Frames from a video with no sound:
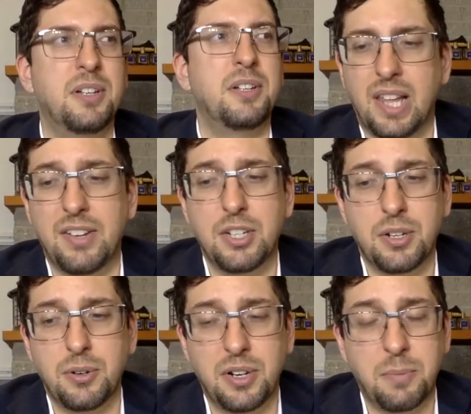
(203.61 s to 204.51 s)

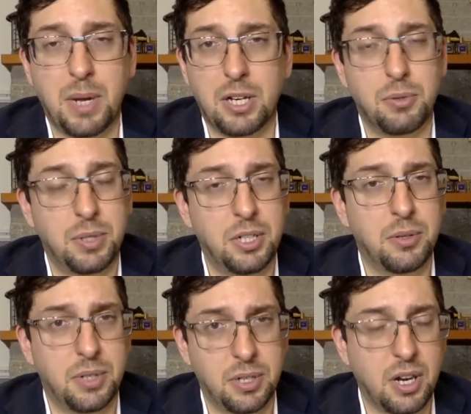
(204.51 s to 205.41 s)
Lavender and patchouli, though,
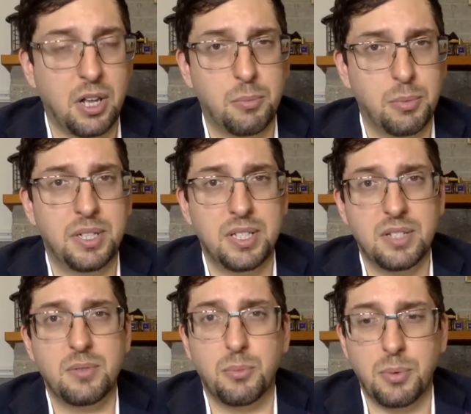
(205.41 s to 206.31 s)
they're always
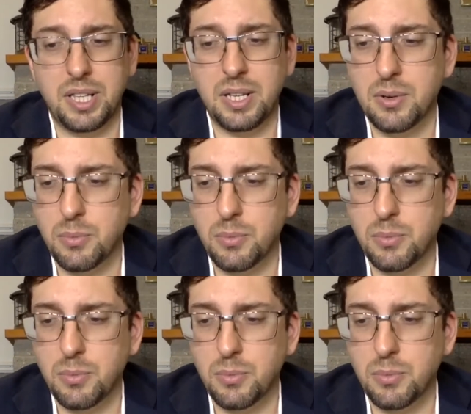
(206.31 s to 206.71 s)
really,